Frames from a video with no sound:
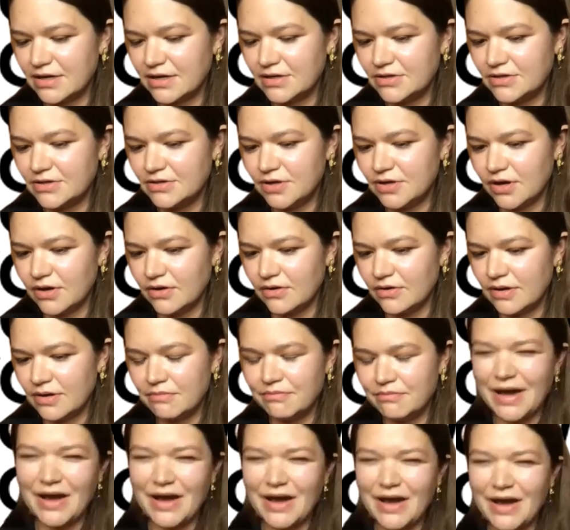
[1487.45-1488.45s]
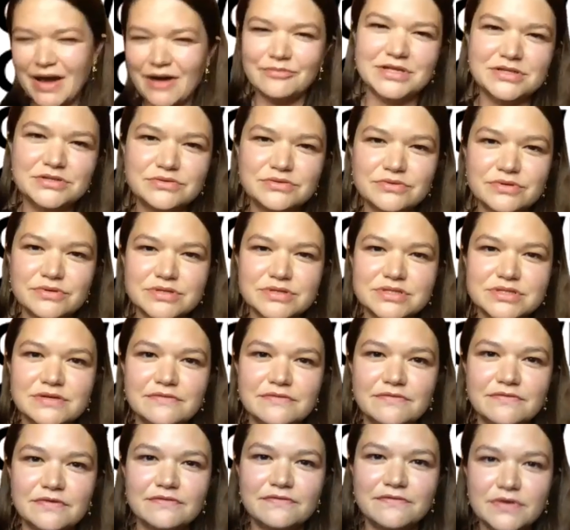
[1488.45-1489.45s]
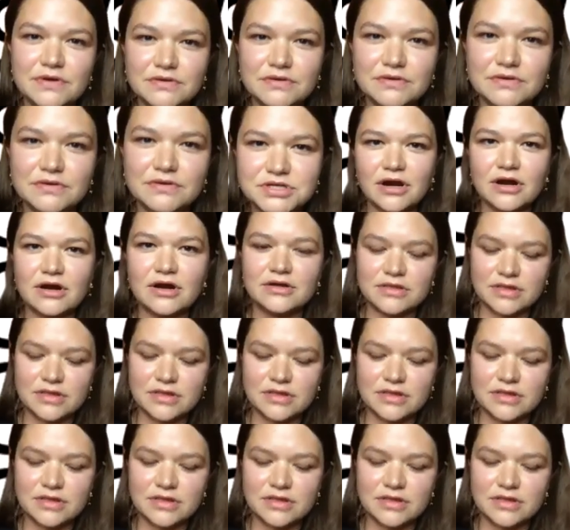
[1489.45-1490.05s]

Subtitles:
you know, empowerment tools of the future,